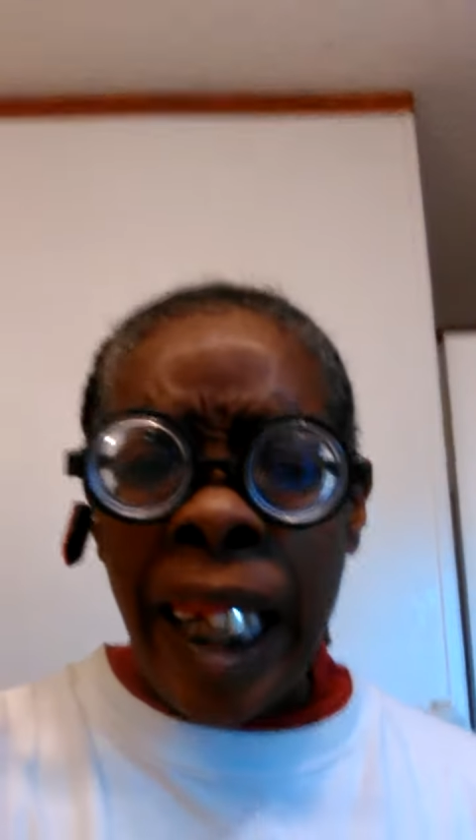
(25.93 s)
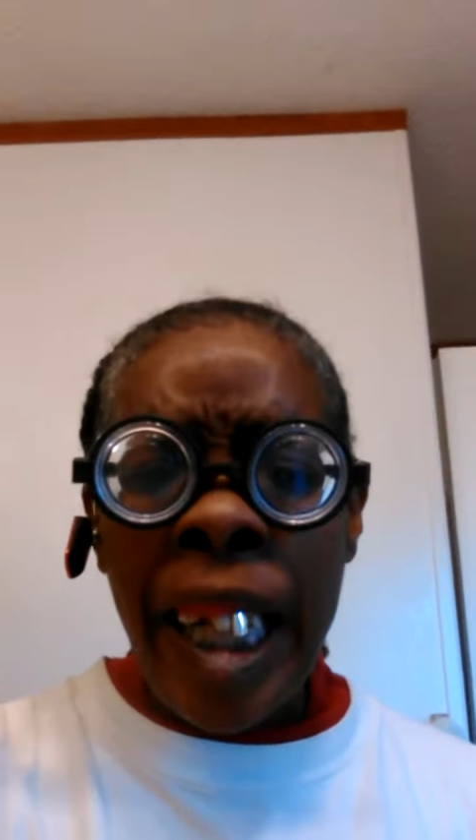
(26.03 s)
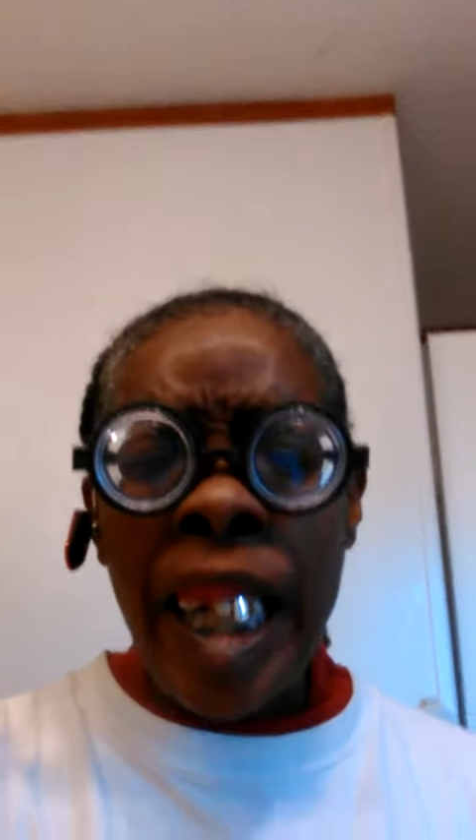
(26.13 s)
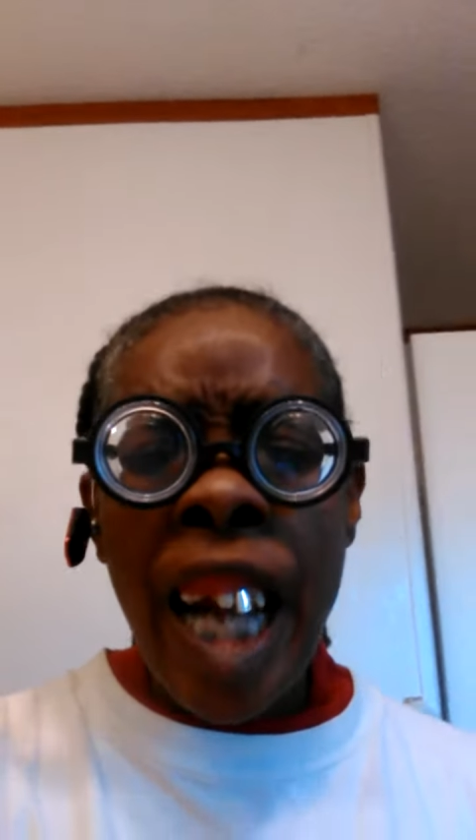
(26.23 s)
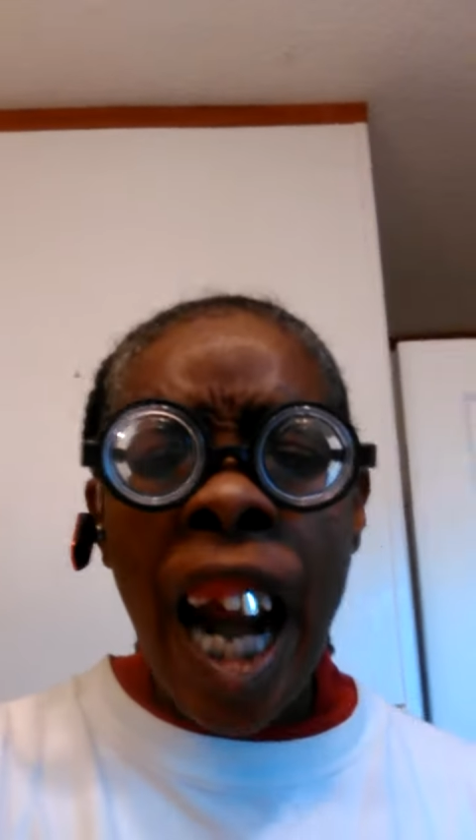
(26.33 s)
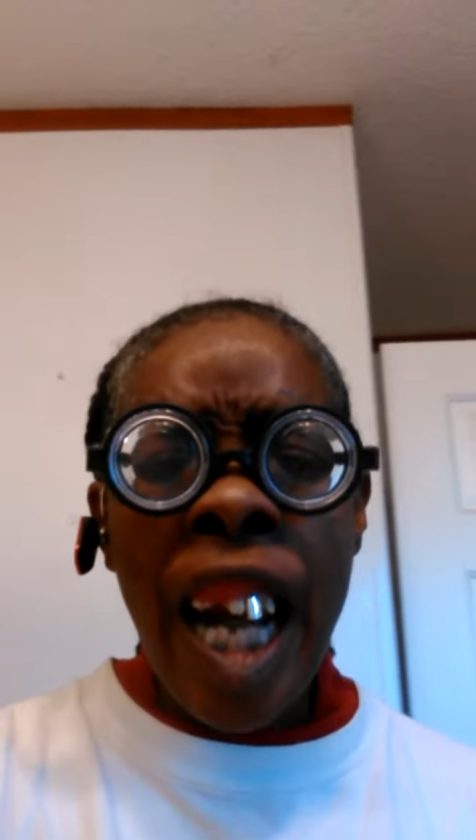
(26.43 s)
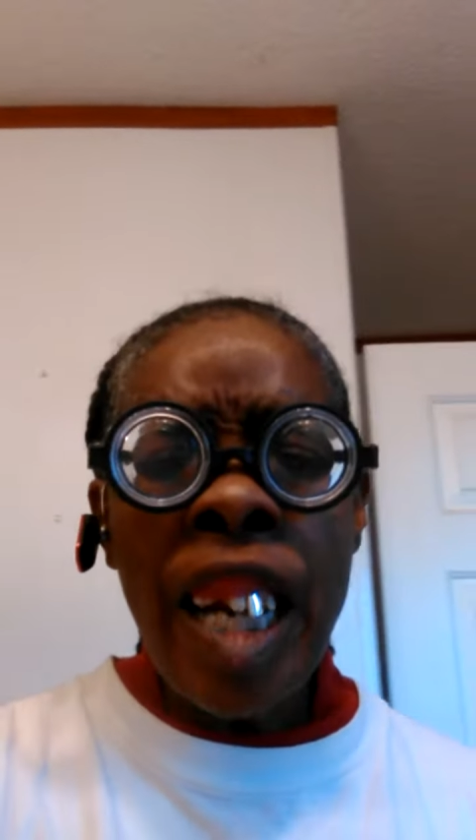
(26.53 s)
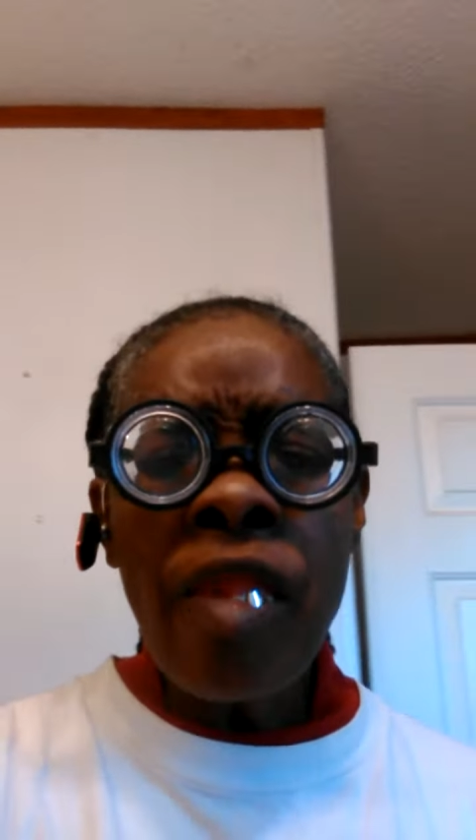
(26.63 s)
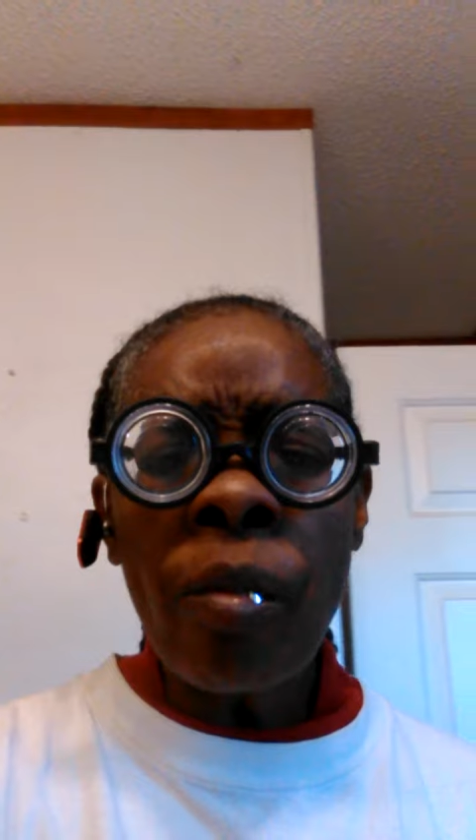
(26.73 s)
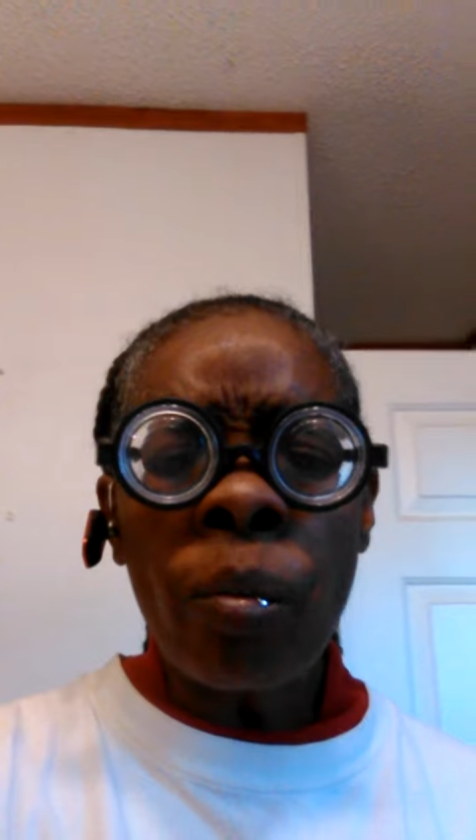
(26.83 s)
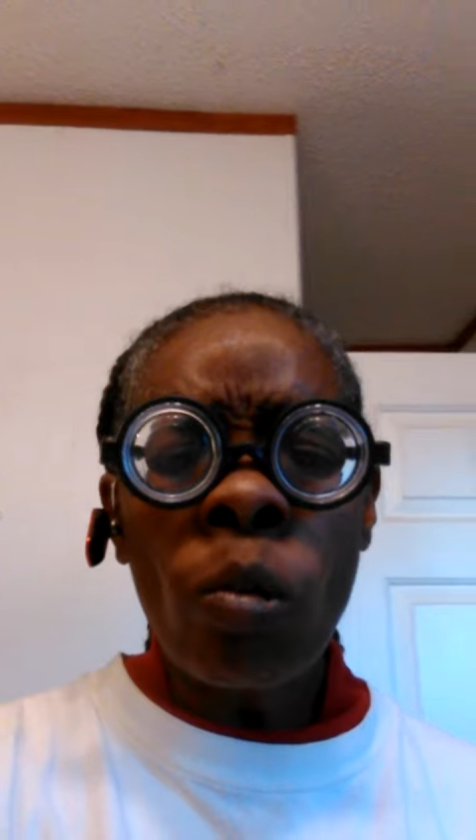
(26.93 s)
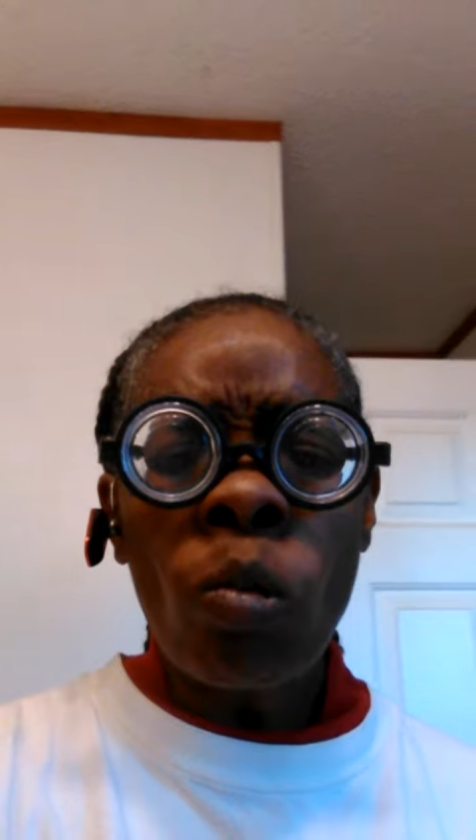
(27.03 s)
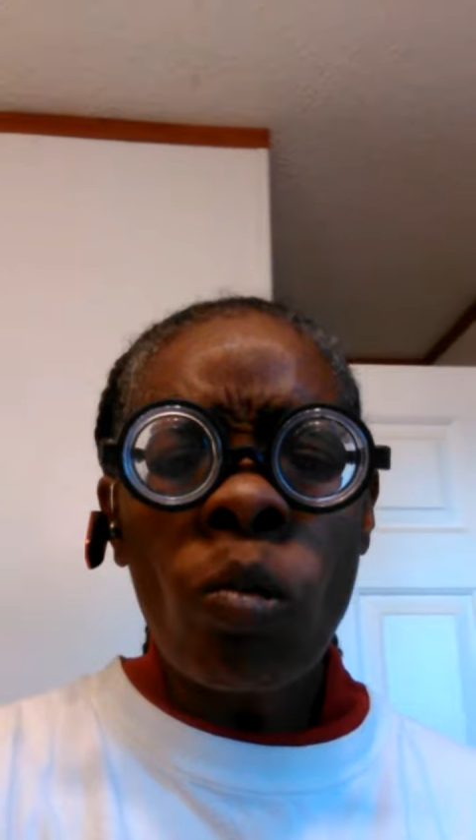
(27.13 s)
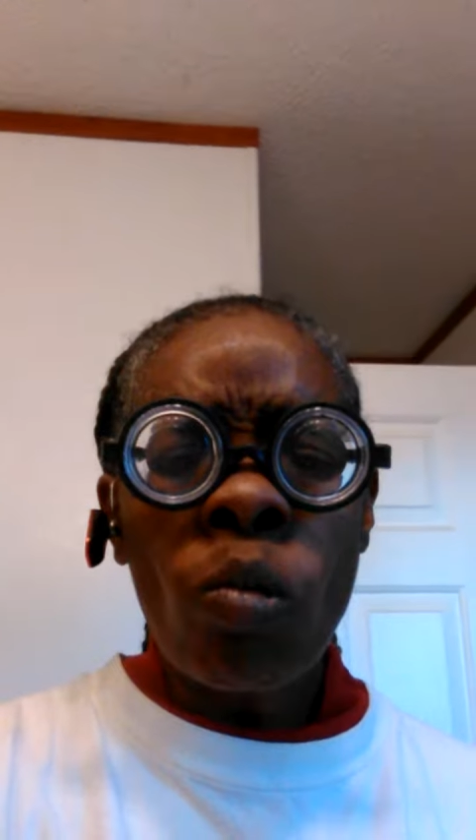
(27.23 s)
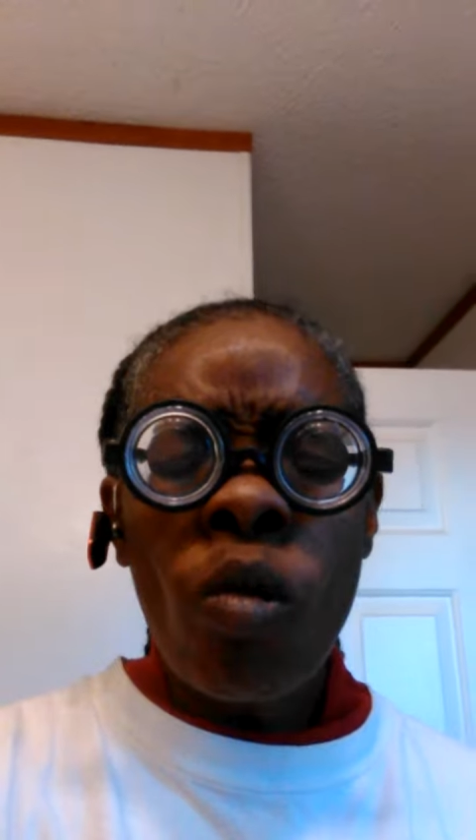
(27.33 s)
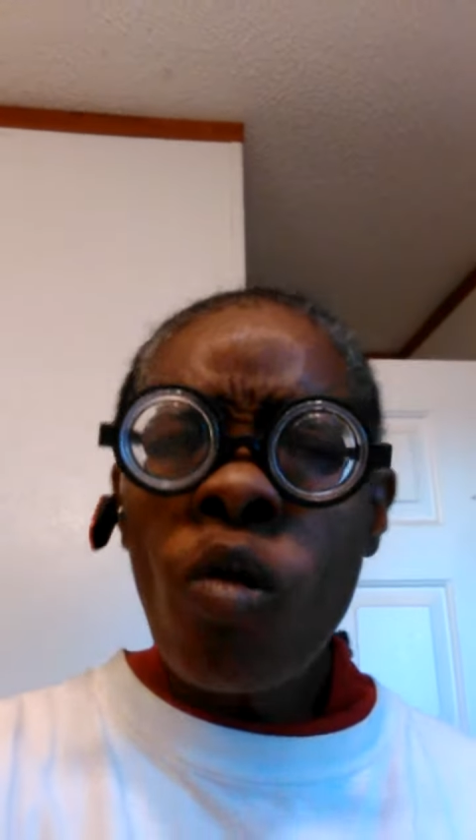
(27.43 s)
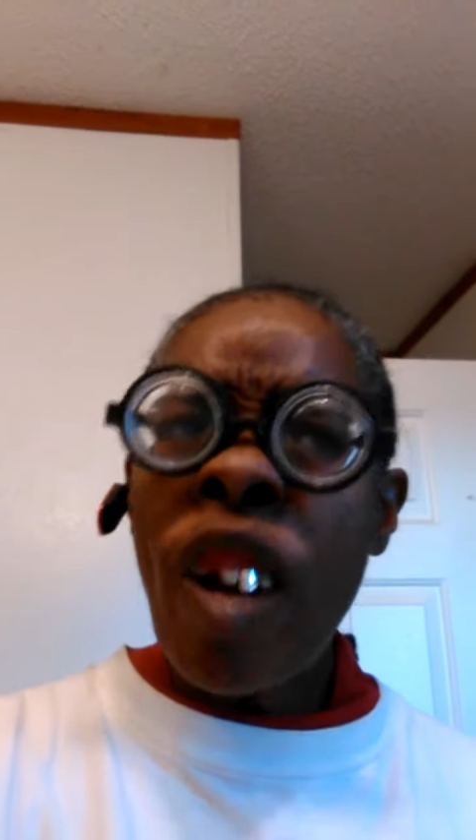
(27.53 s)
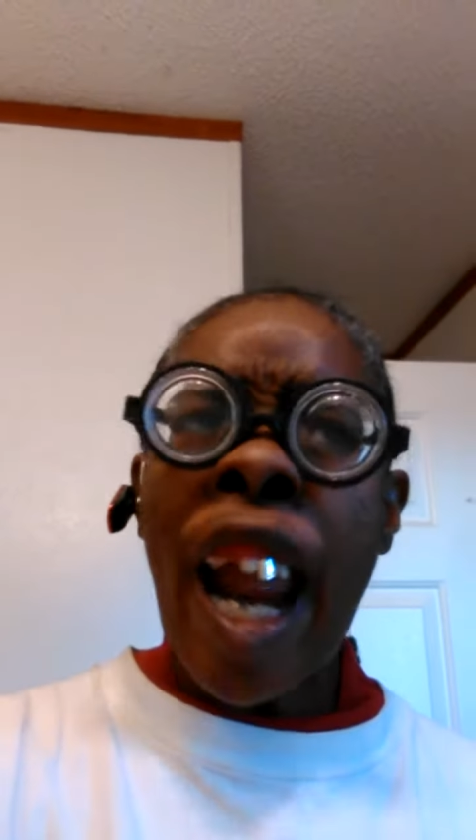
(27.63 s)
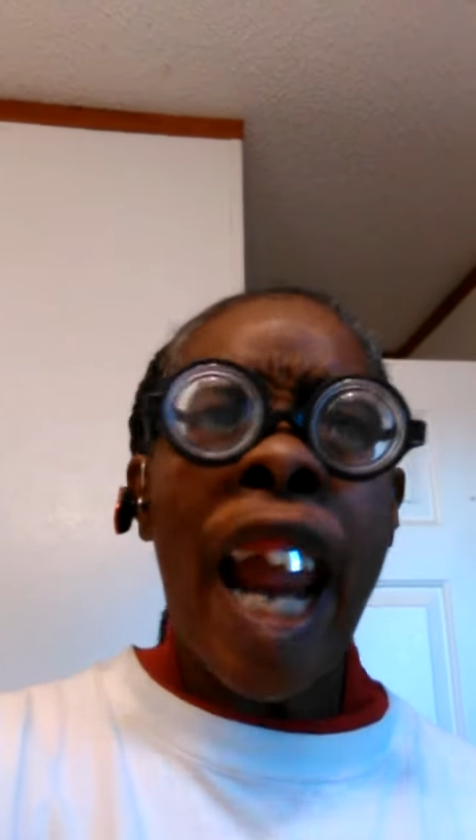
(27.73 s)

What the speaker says: in the day, we